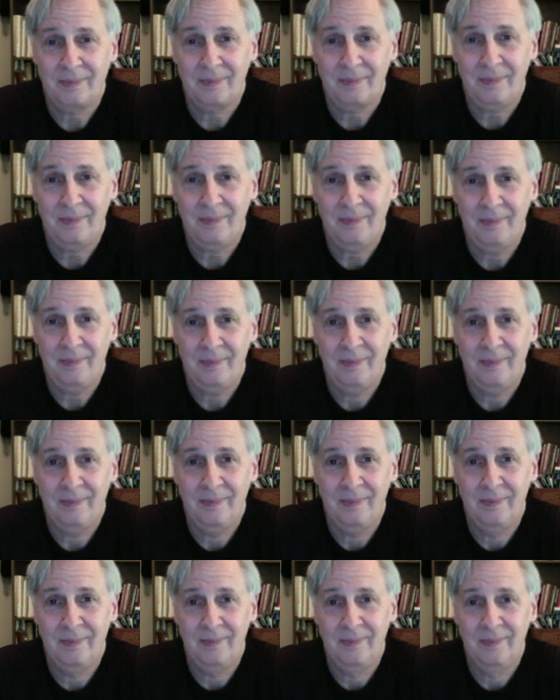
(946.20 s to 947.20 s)

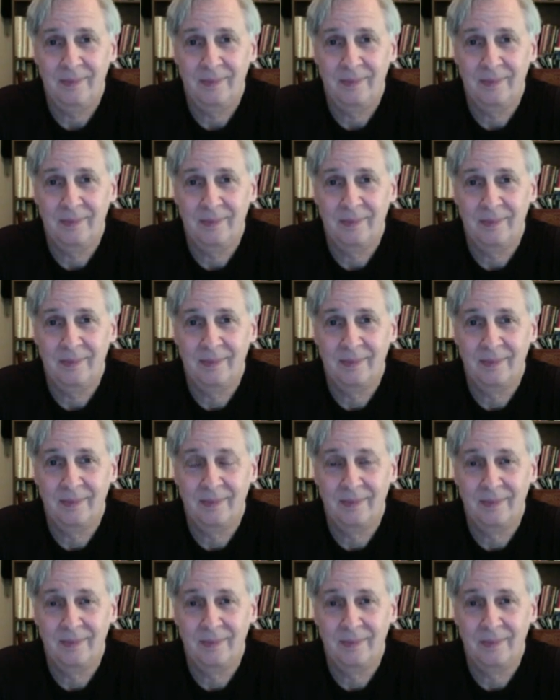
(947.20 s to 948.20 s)

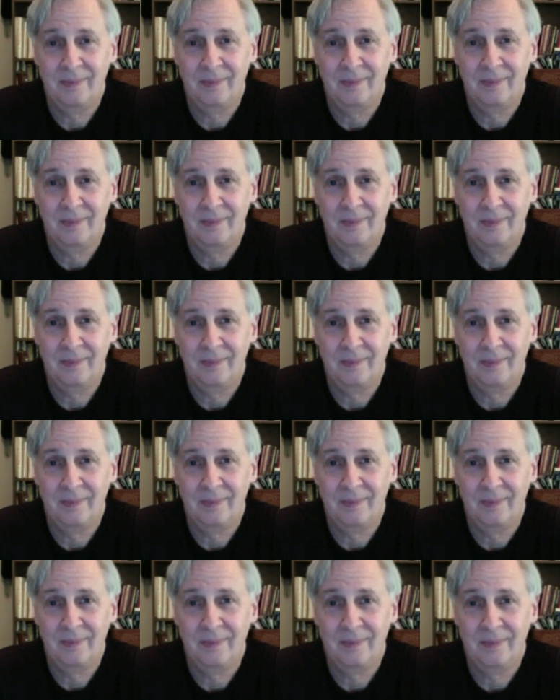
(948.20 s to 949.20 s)

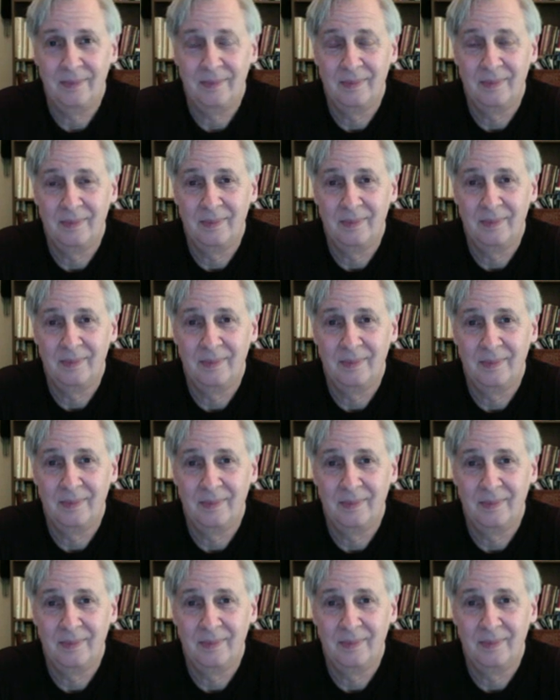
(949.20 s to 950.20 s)

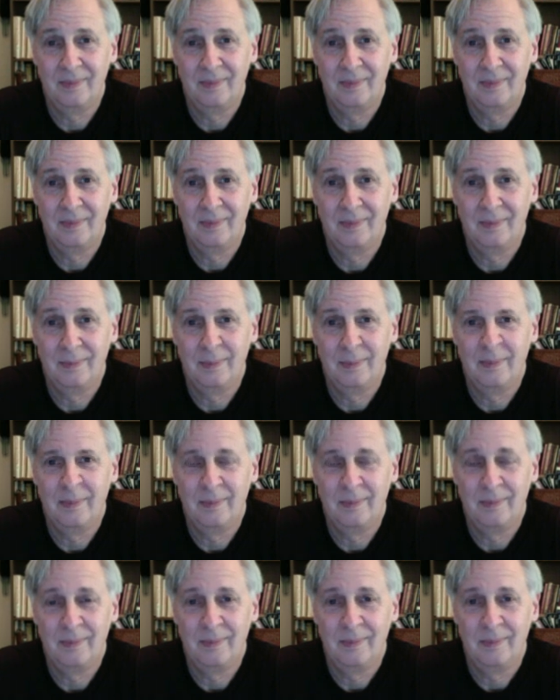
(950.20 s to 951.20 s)

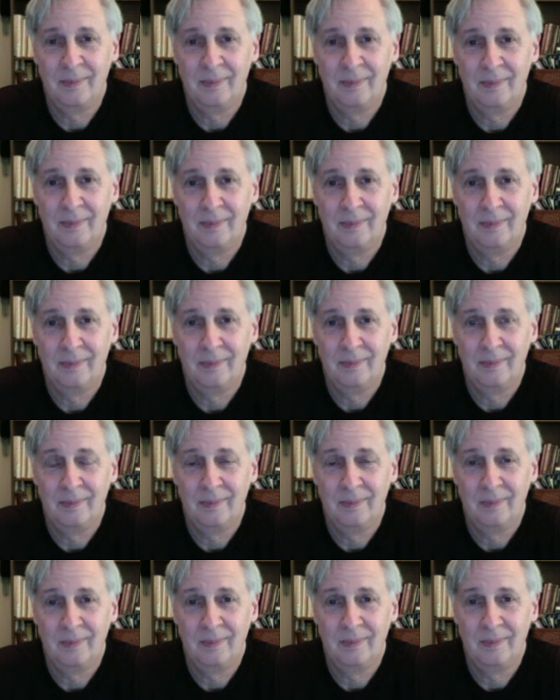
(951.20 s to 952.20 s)

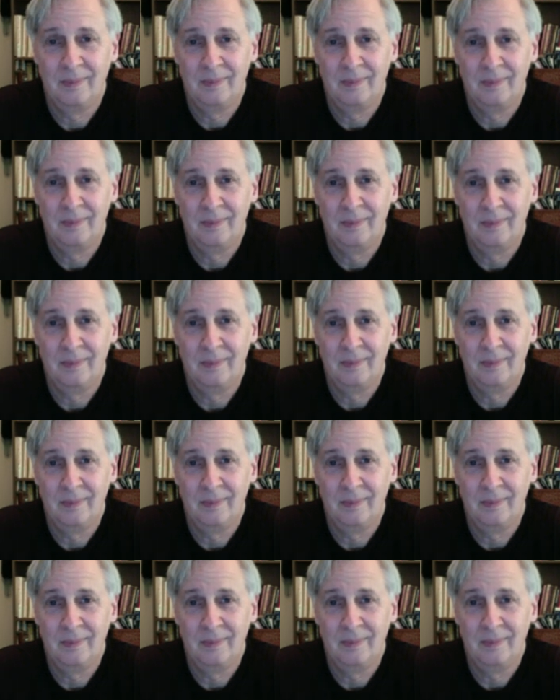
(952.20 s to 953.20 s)

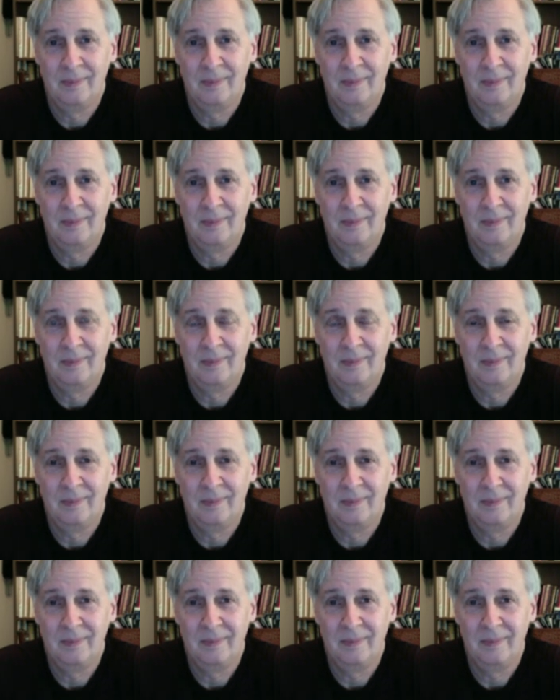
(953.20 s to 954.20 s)
No words are spoken by the person on screen.